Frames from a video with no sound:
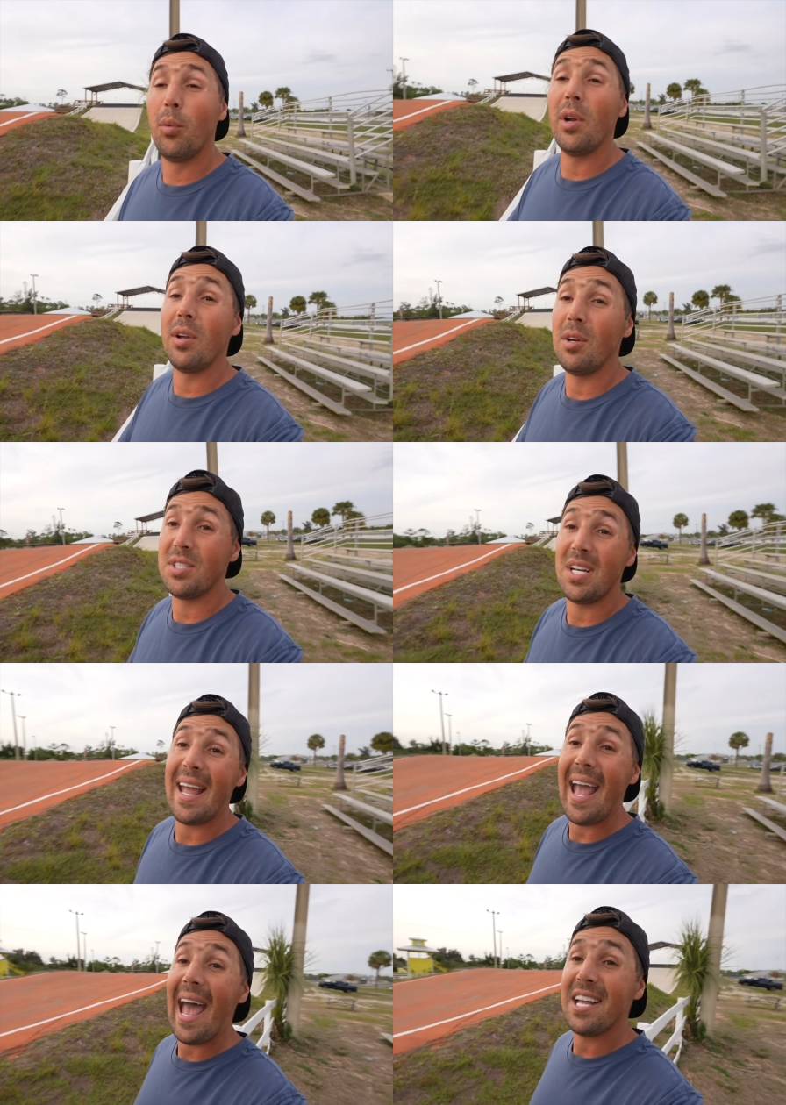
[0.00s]
we are here
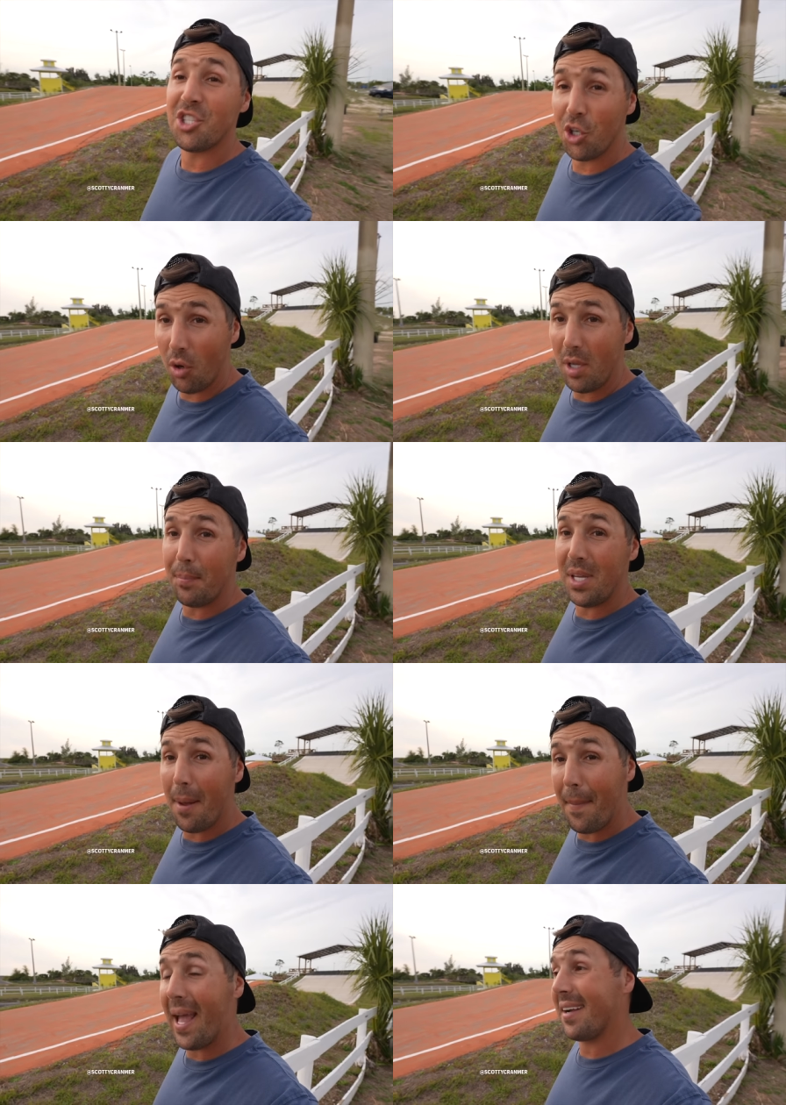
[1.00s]
today at Charlotte
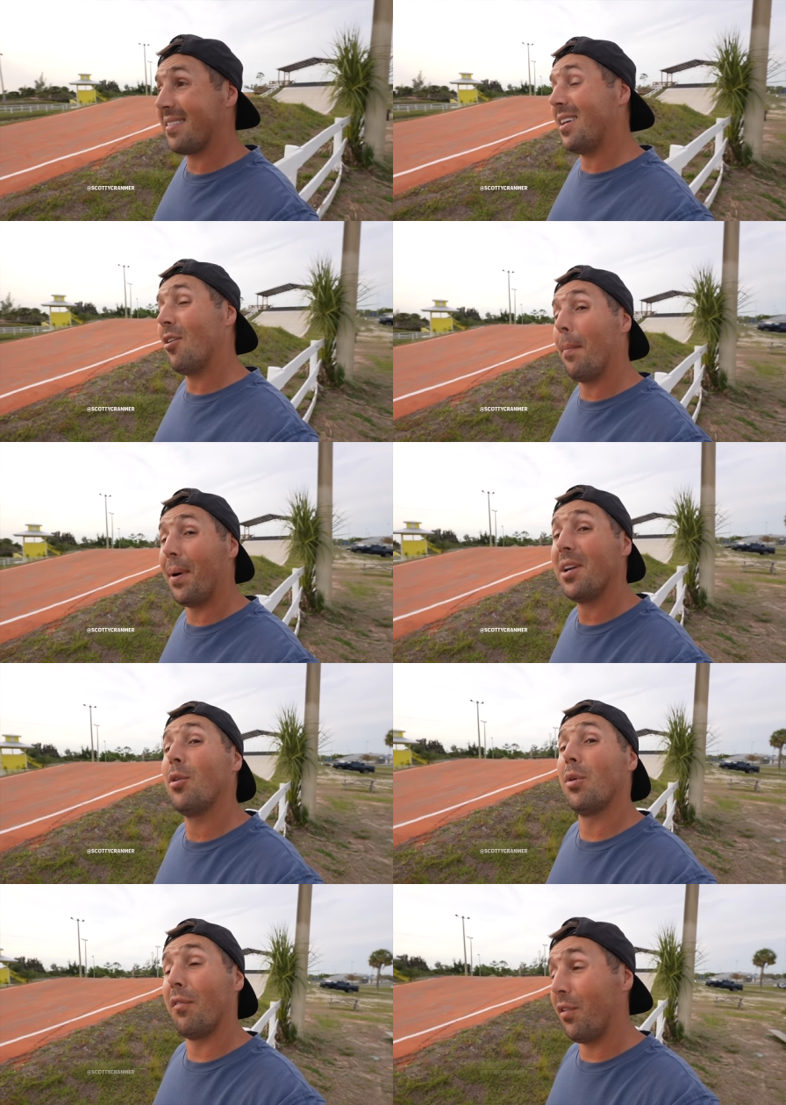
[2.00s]
BMX here in Punta
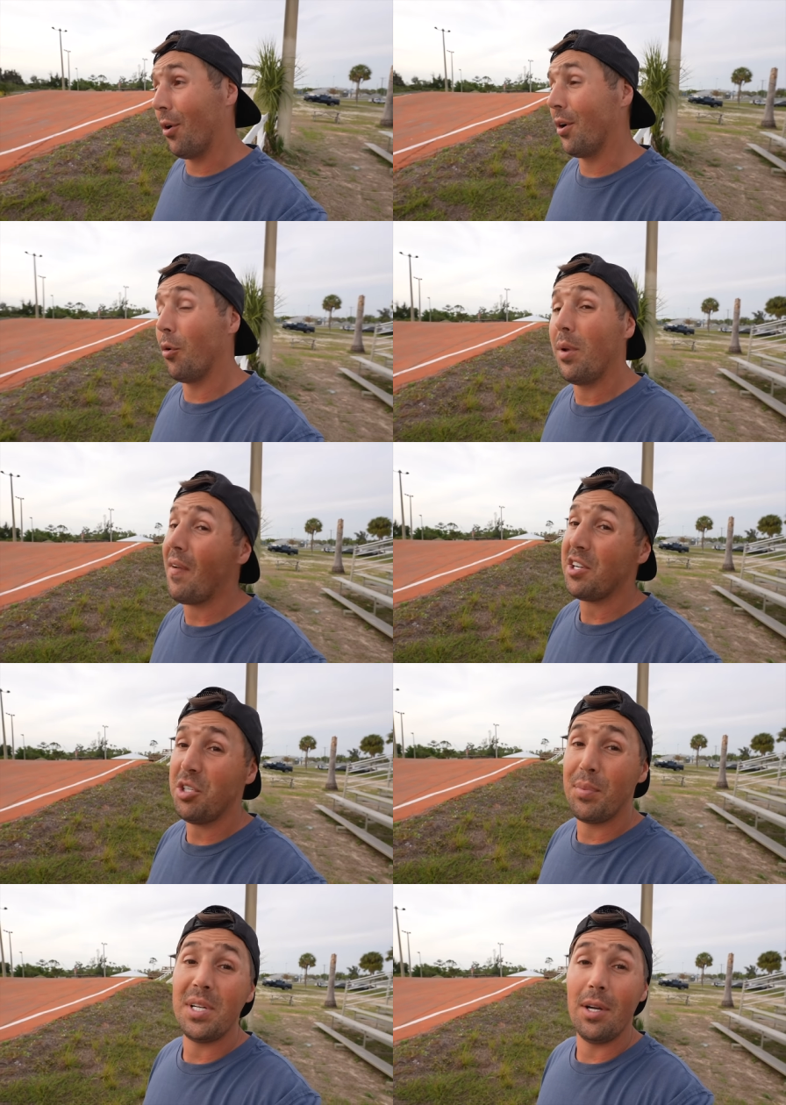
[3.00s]
Gorda, Florida. We've
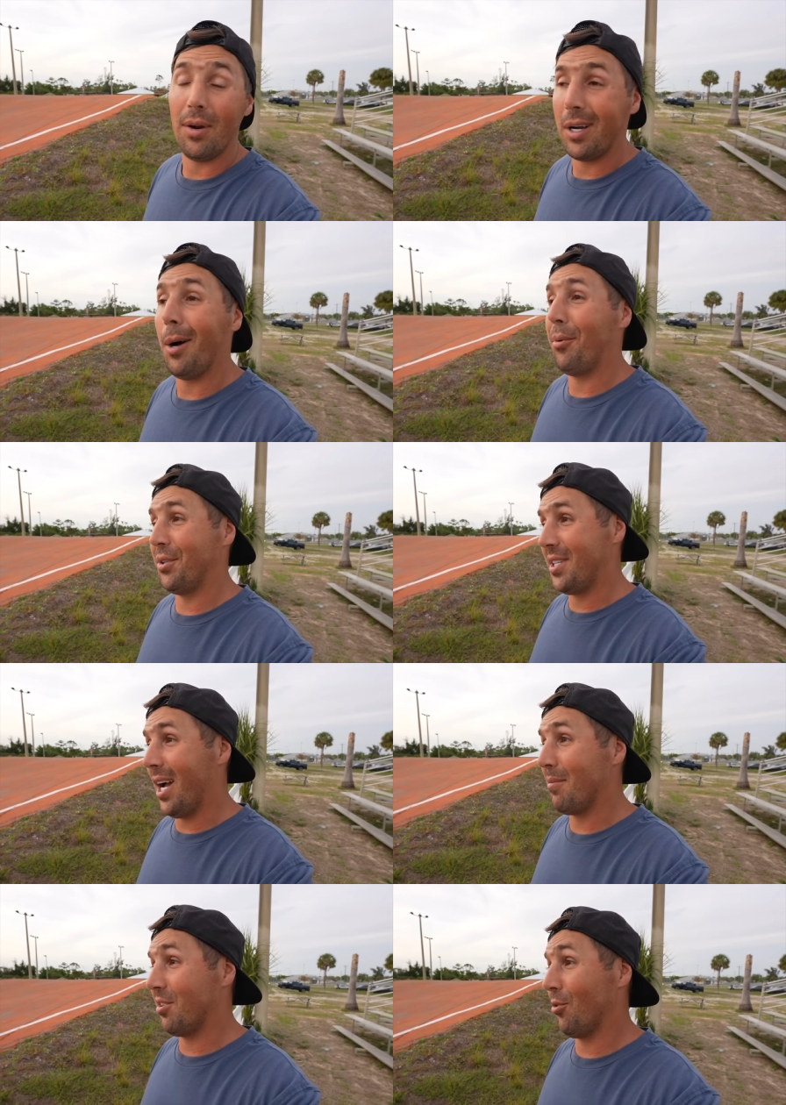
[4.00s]
actually been here a couple of
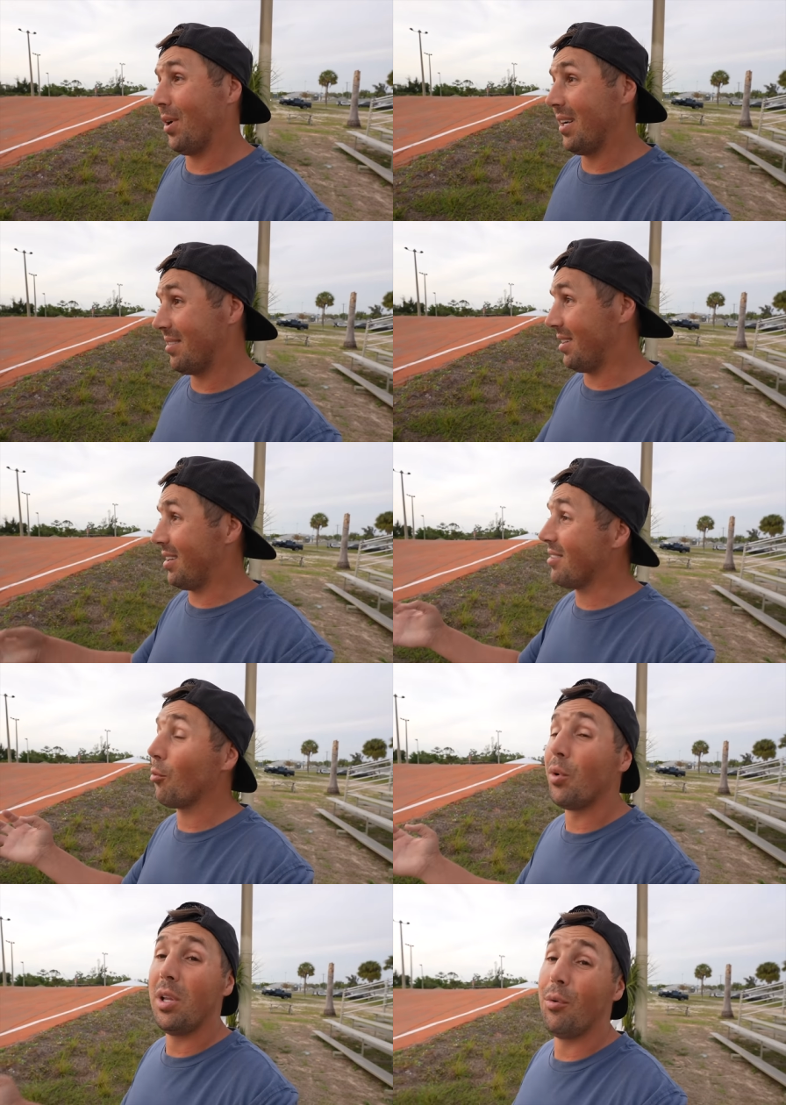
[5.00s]
times to race and it's a
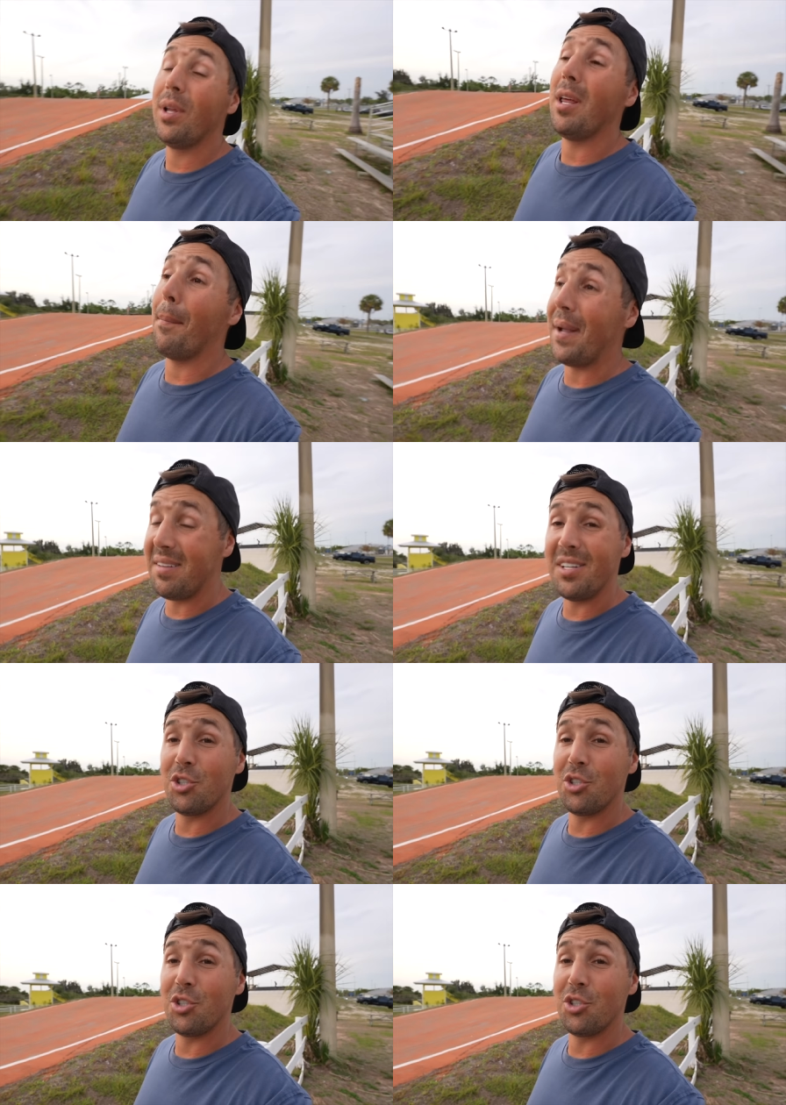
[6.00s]
really, really amazing